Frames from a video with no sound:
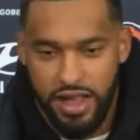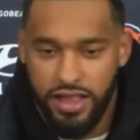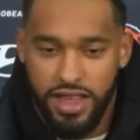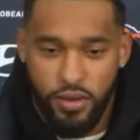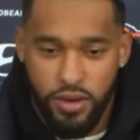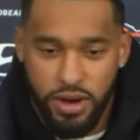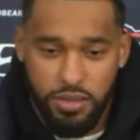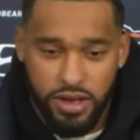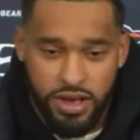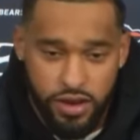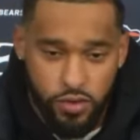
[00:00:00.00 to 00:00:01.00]
they wanted
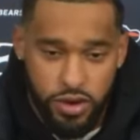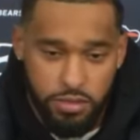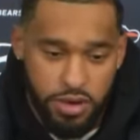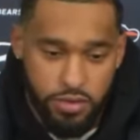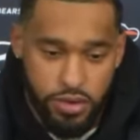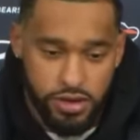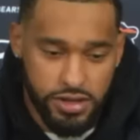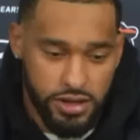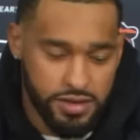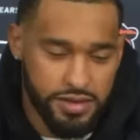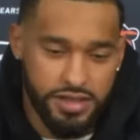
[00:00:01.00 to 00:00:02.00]
me here, wanted me more.
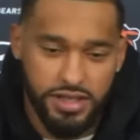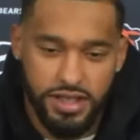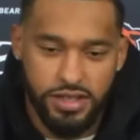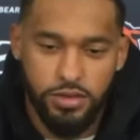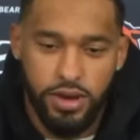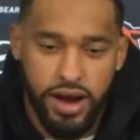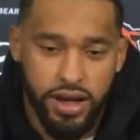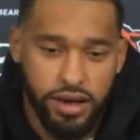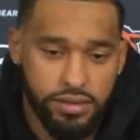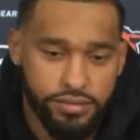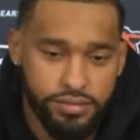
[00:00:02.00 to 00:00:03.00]
So this is where I am.